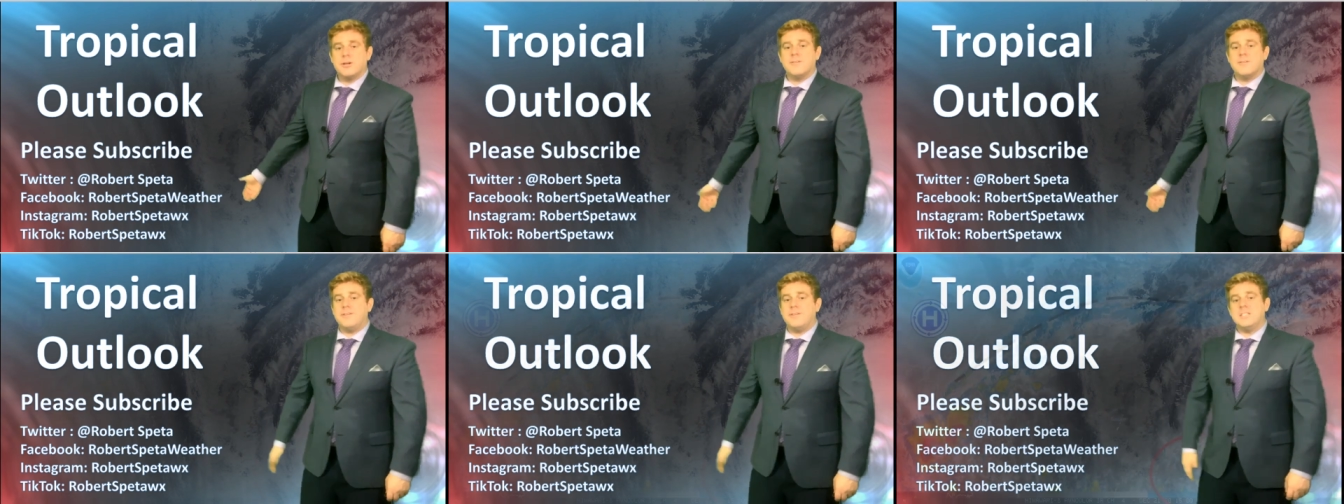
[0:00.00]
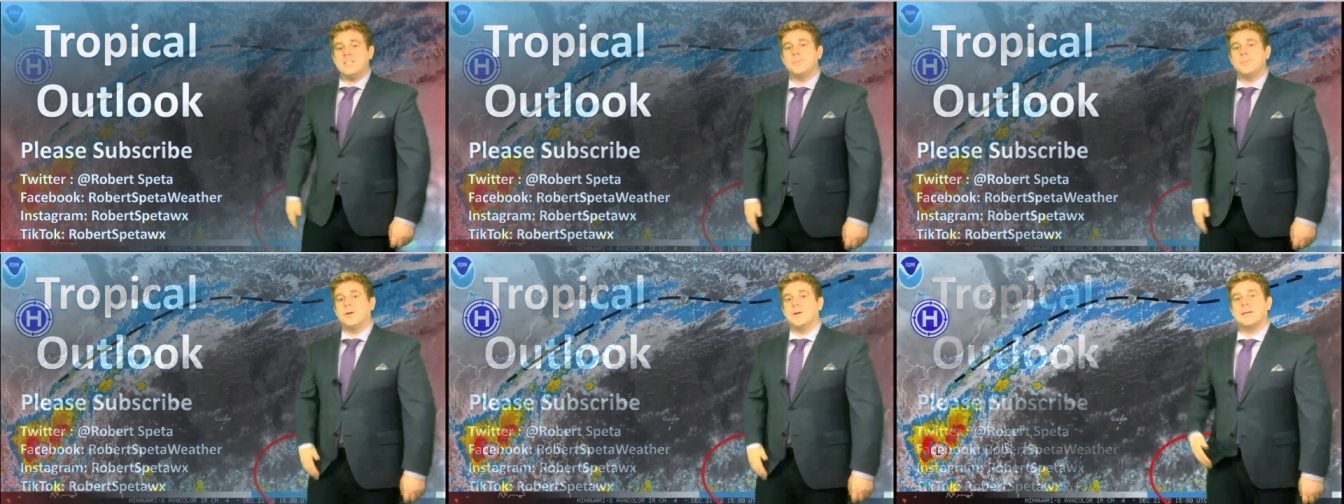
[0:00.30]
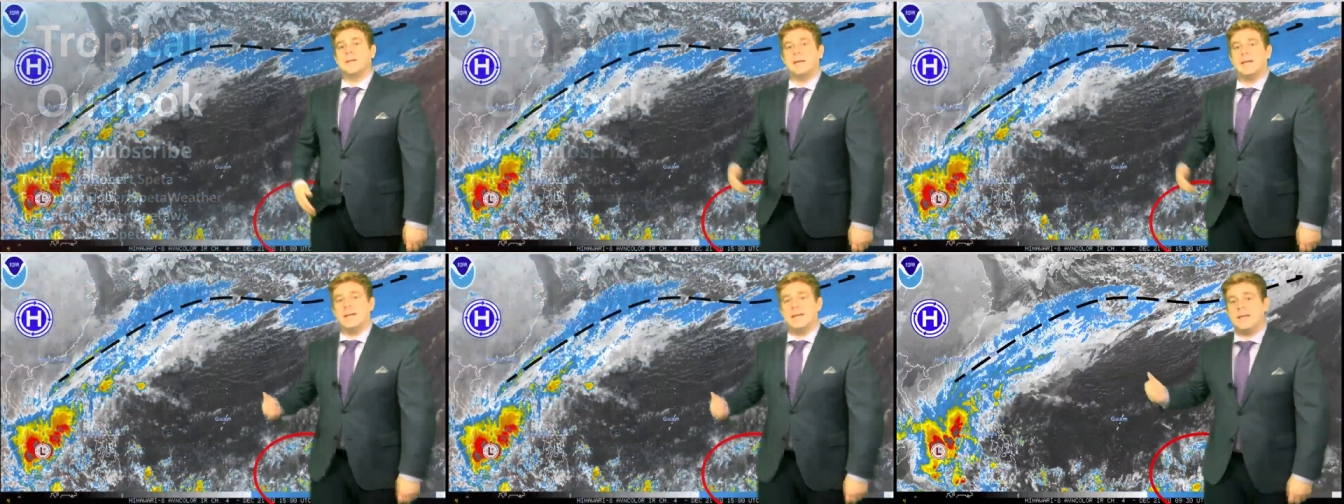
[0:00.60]
or
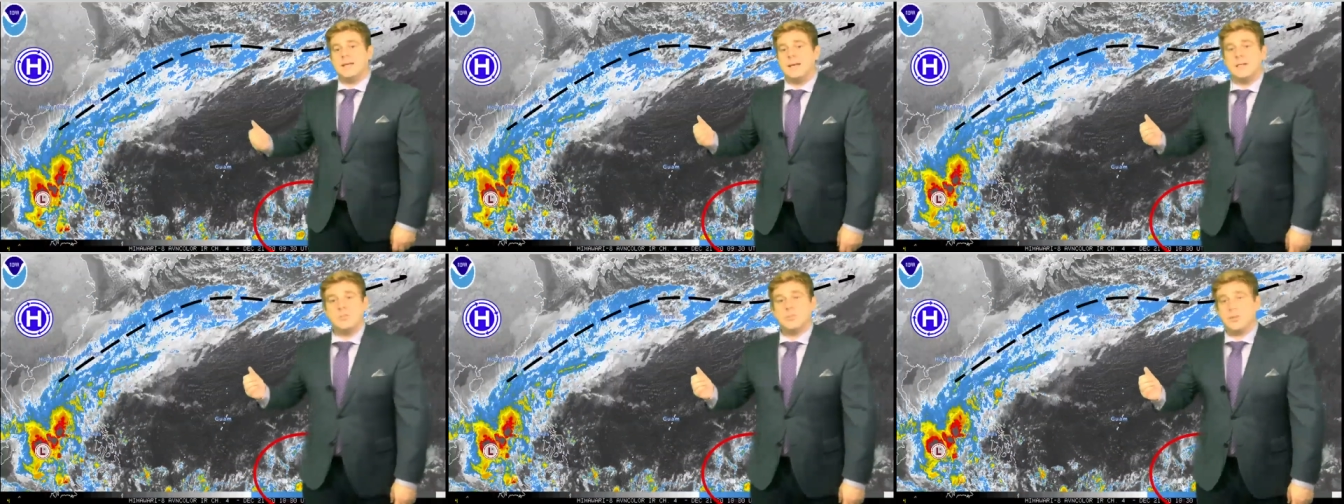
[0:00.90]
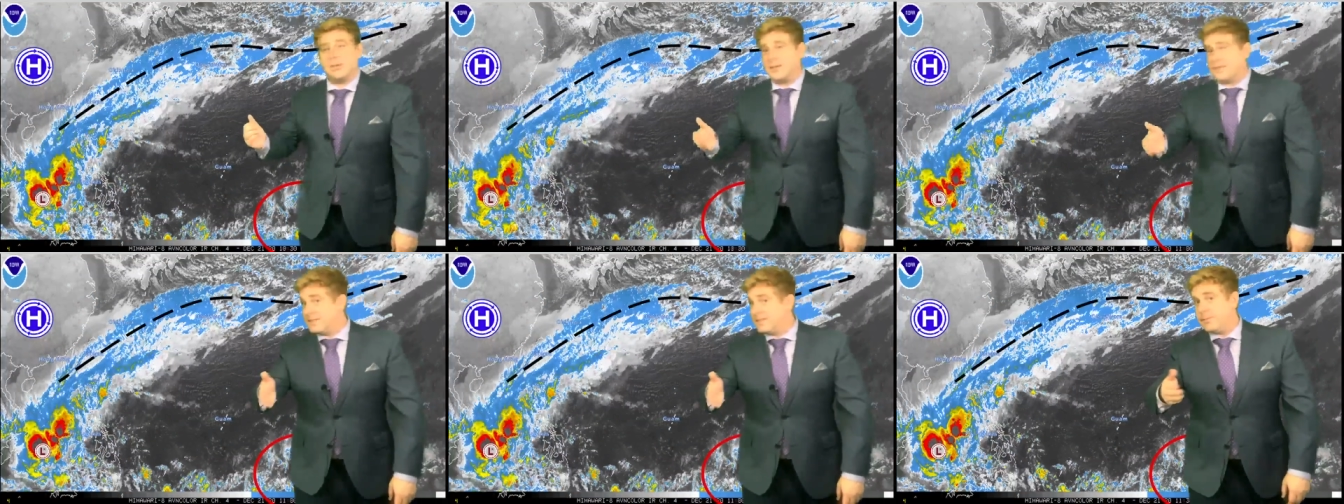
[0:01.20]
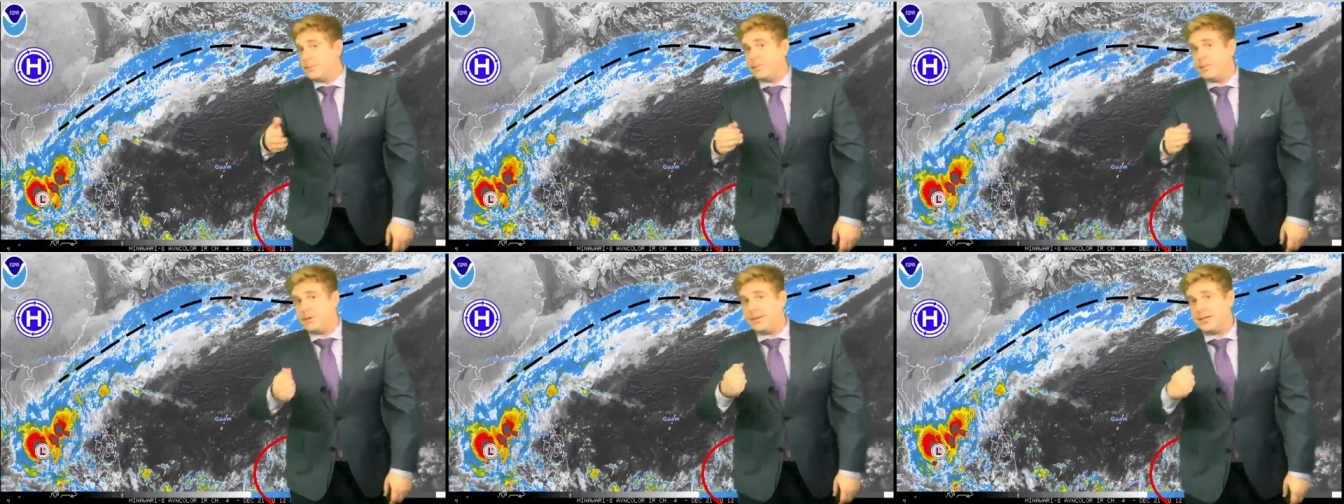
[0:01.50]
Facebook and I'll try to get
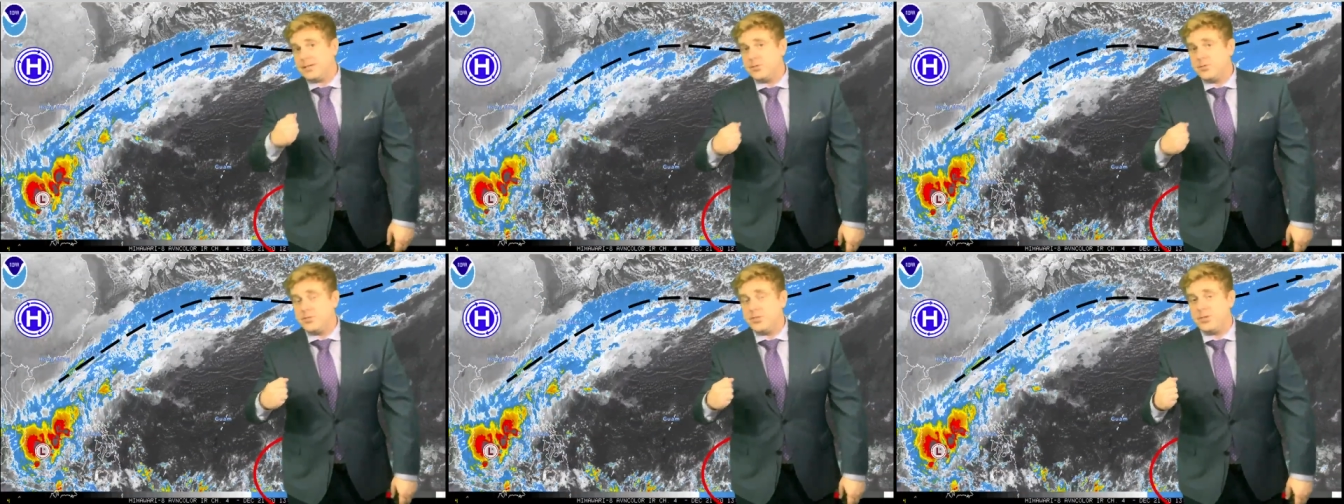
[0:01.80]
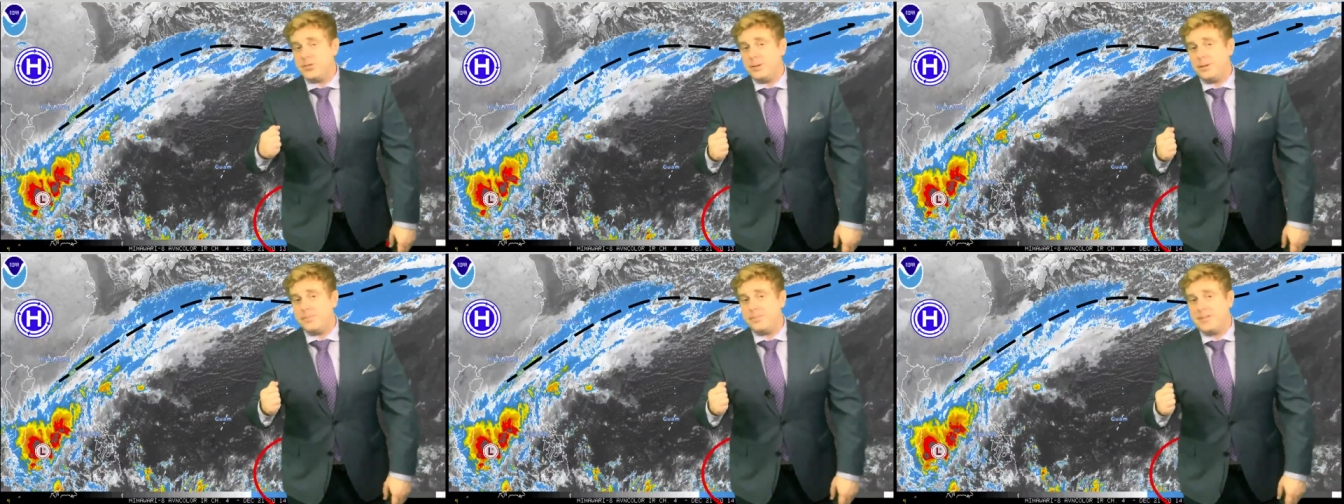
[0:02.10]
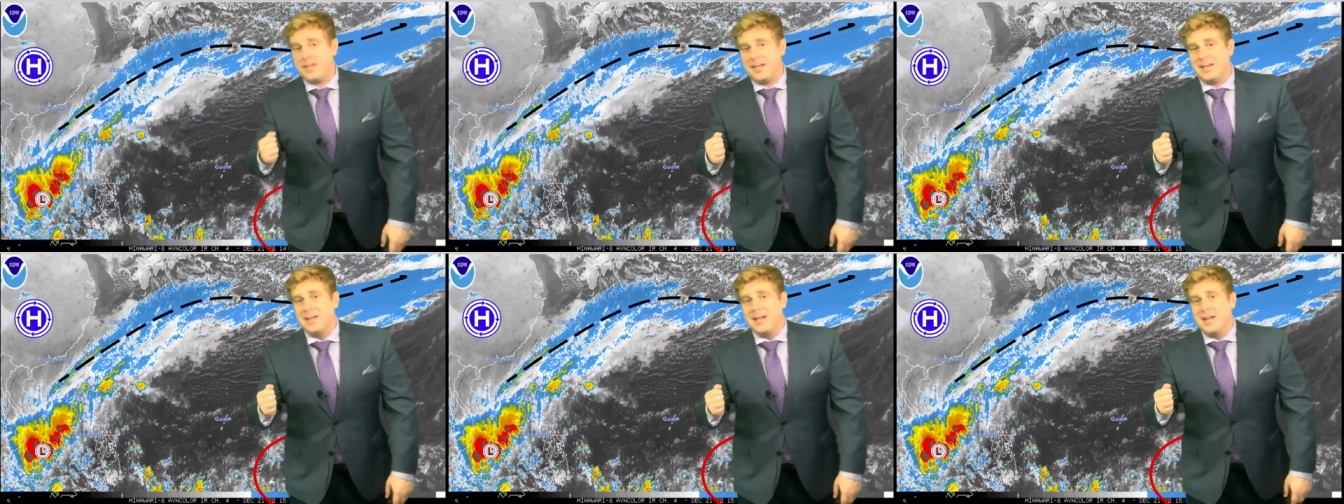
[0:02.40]
them in my next video
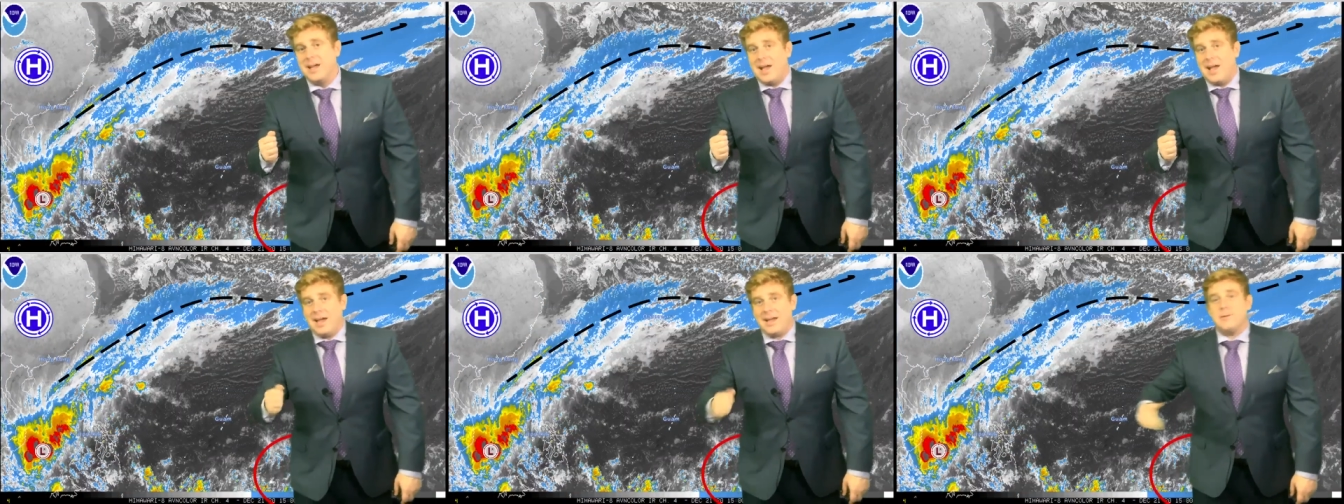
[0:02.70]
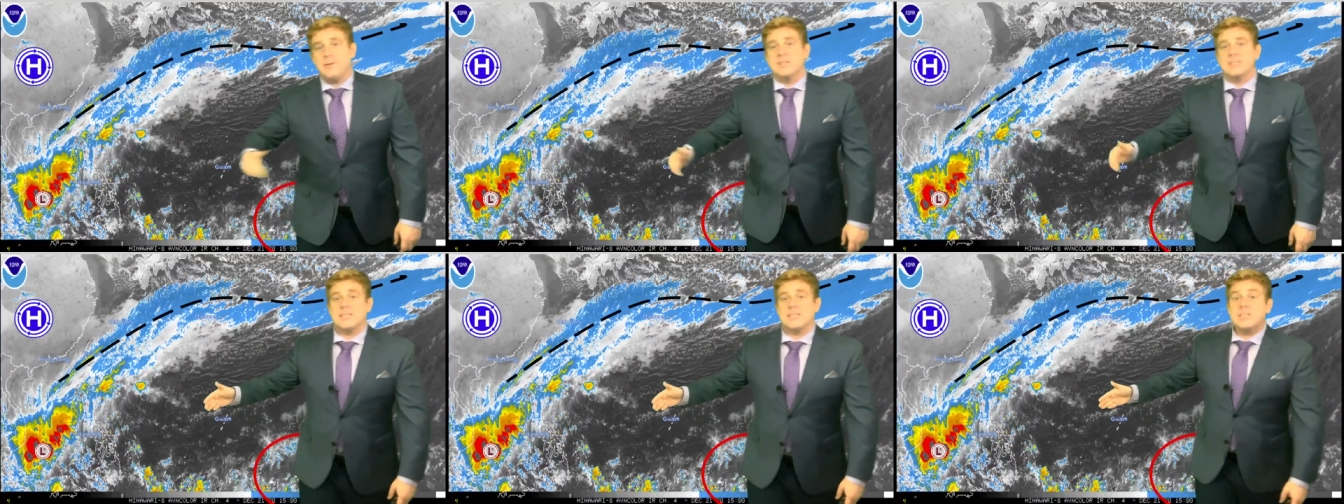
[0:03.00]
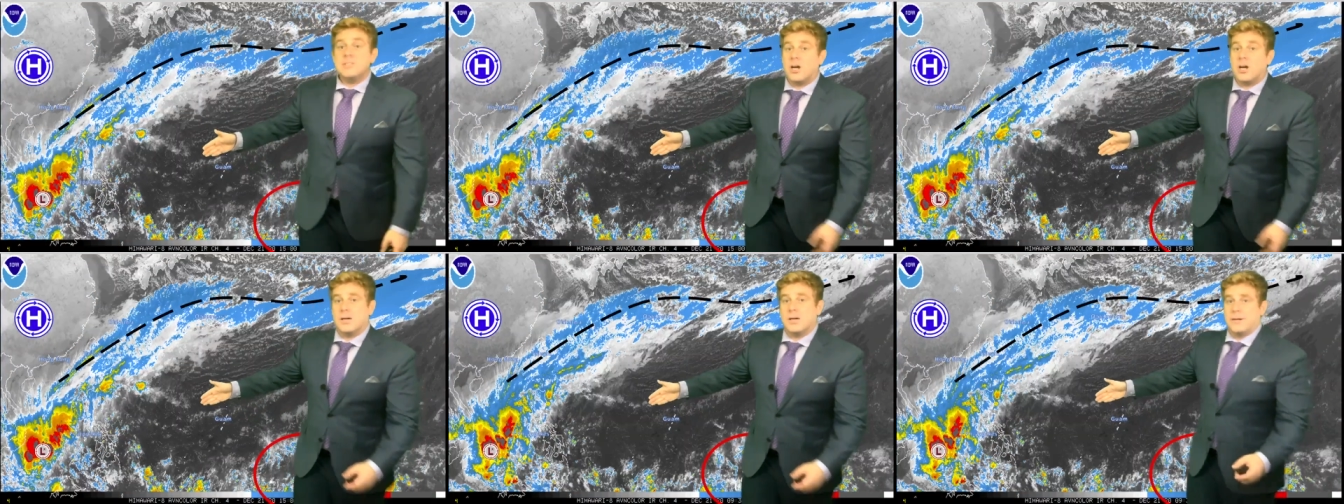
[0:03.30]
update. Anyways, let's
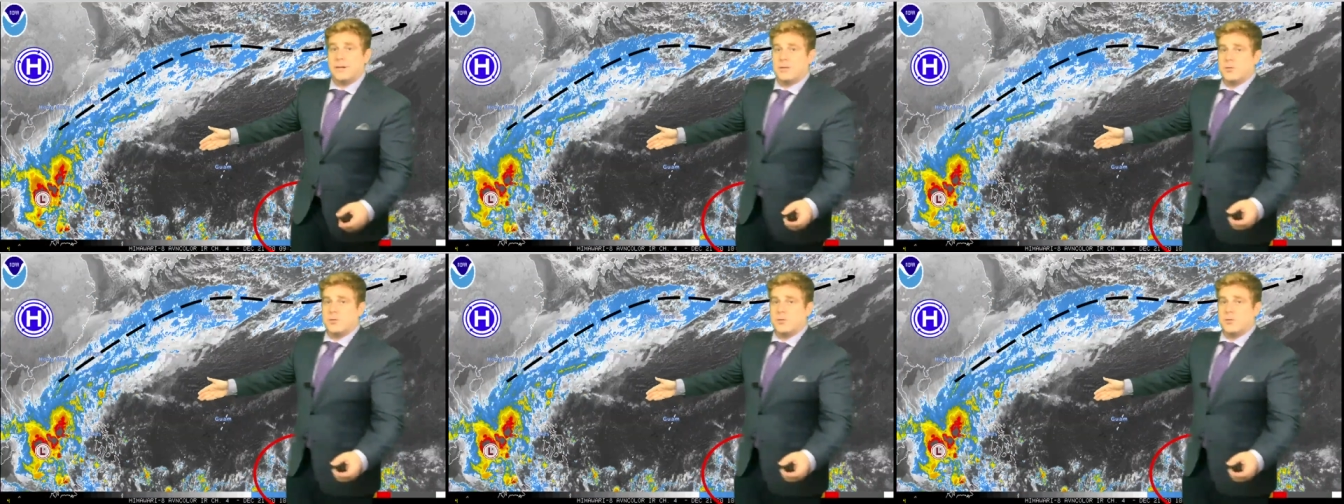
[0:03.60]
talk about our